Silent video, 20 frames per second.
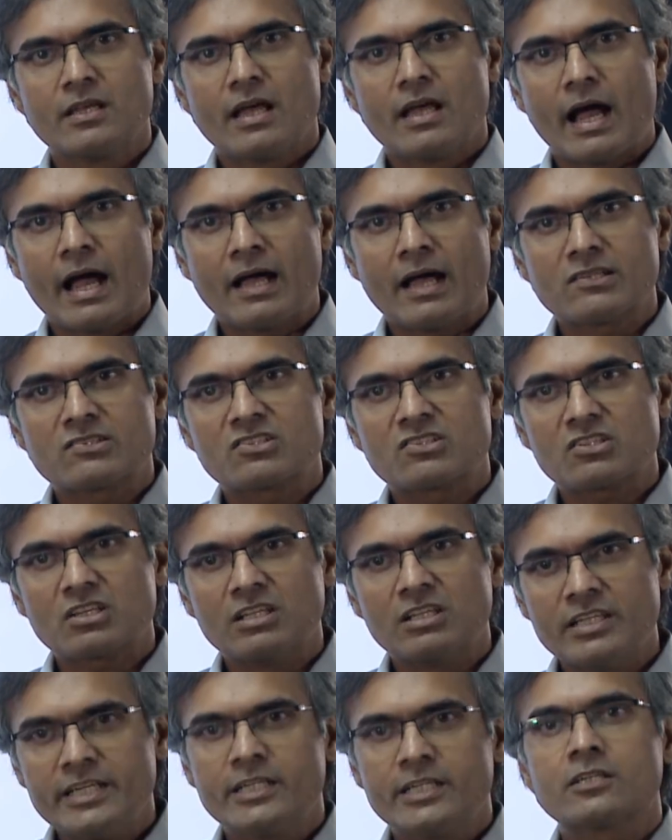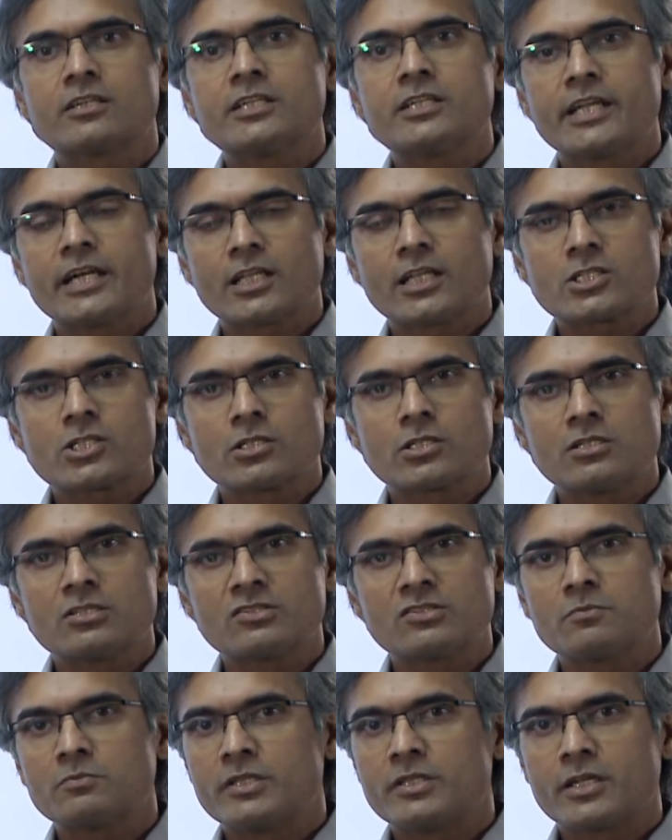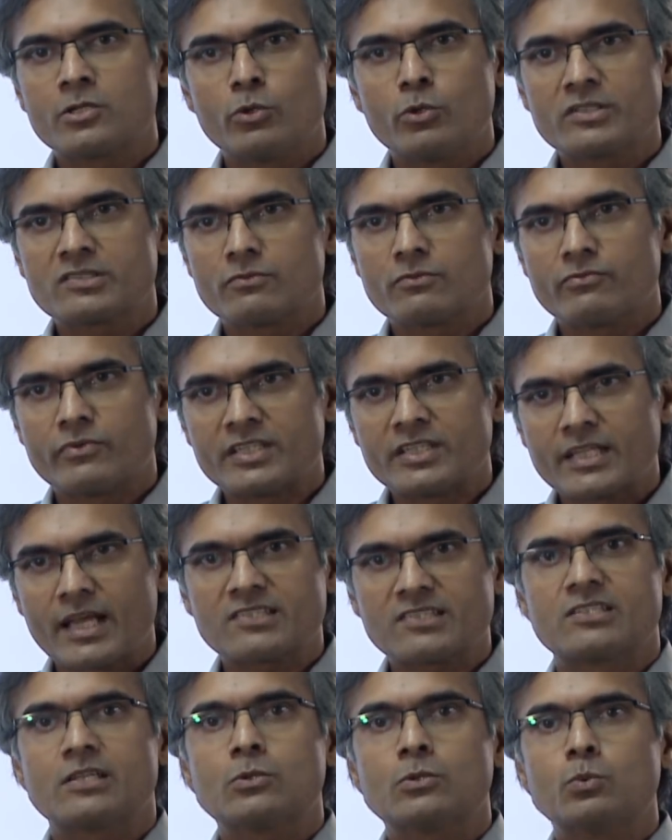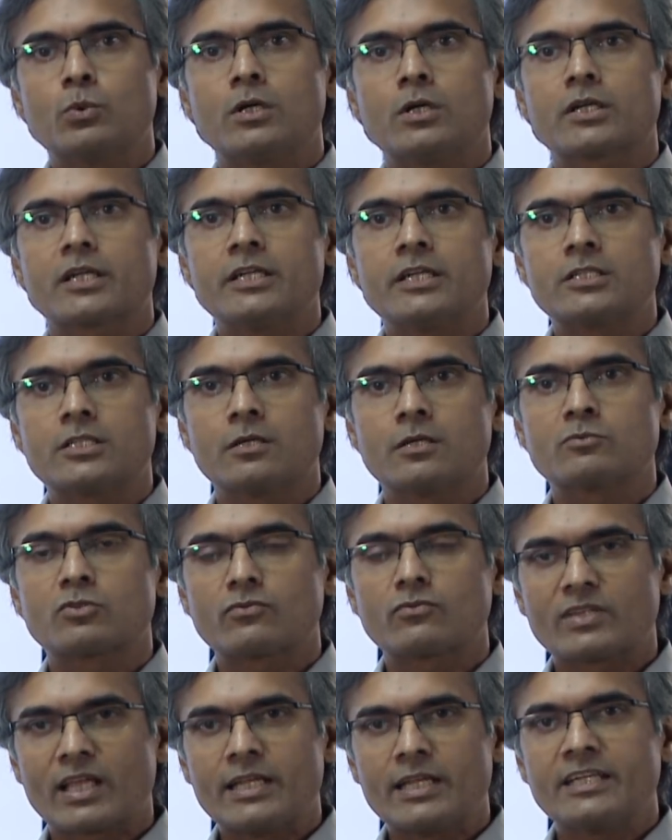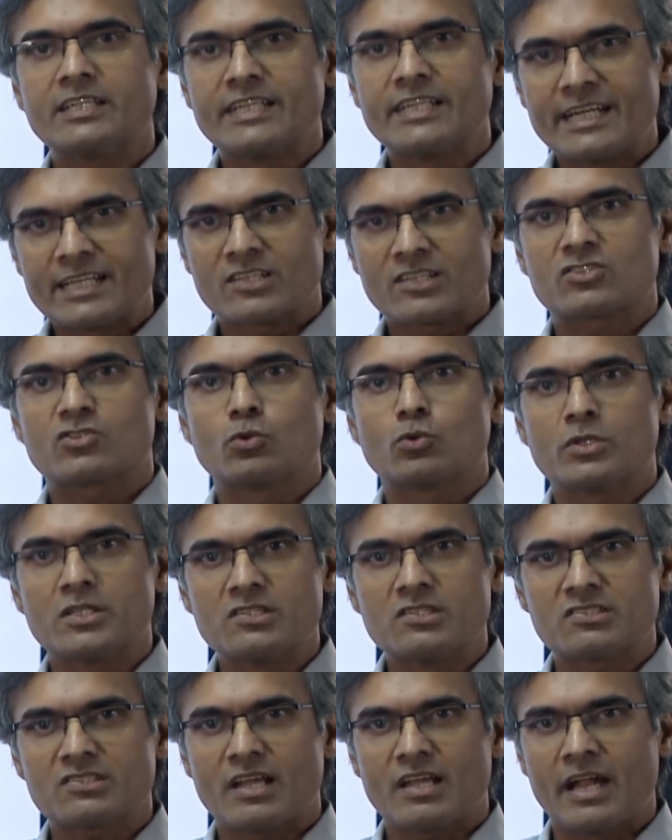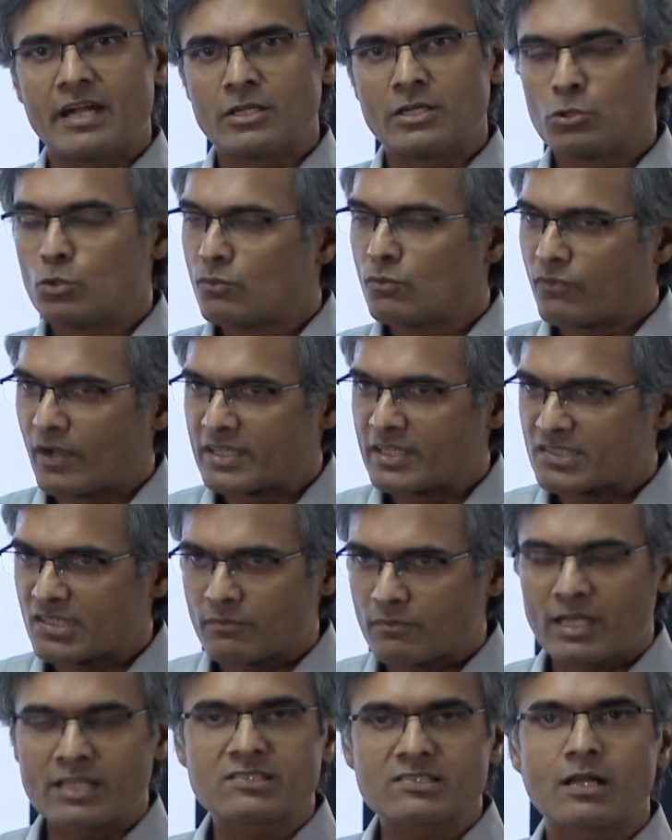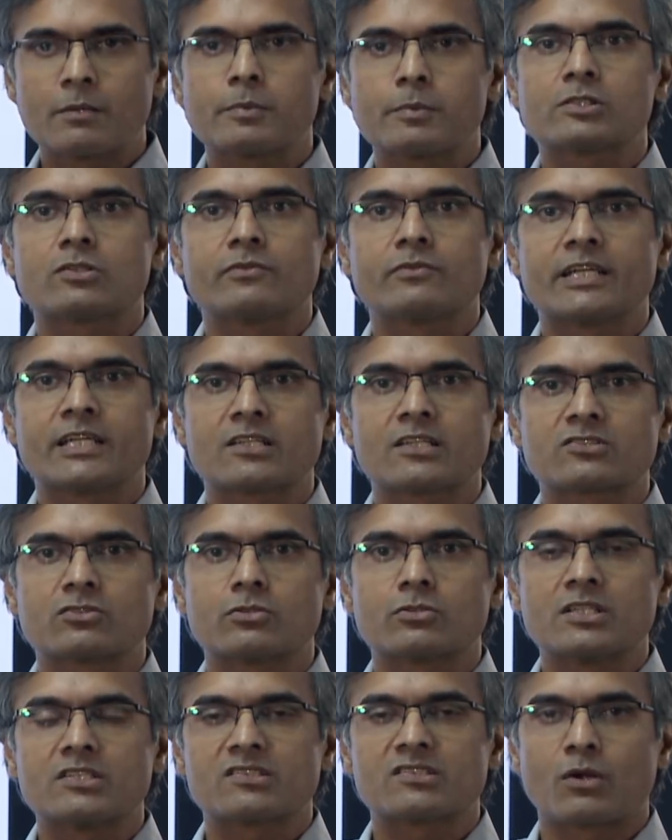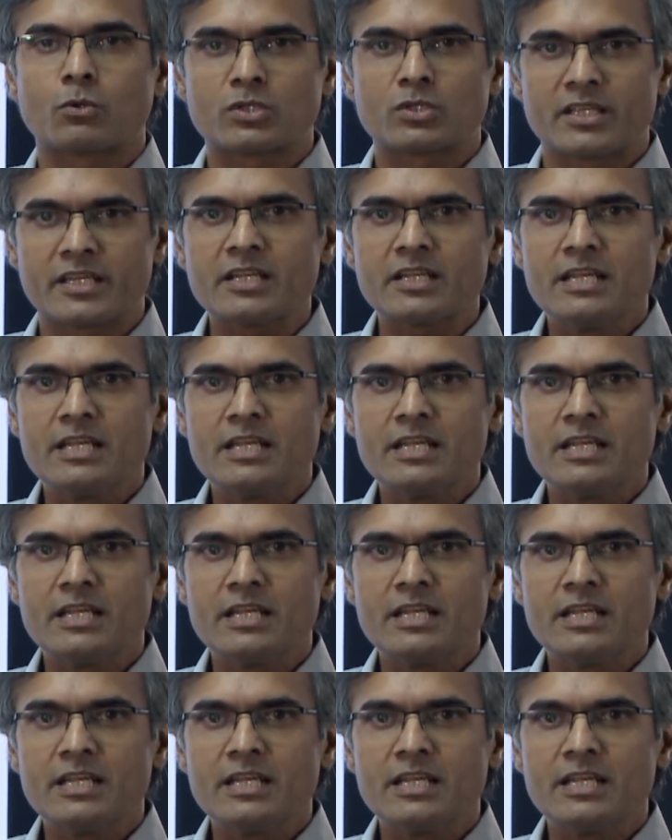As a leader in data journalism, they're doing some fantastic work in terms of telling data stories, and you'll find several examples of data stories out there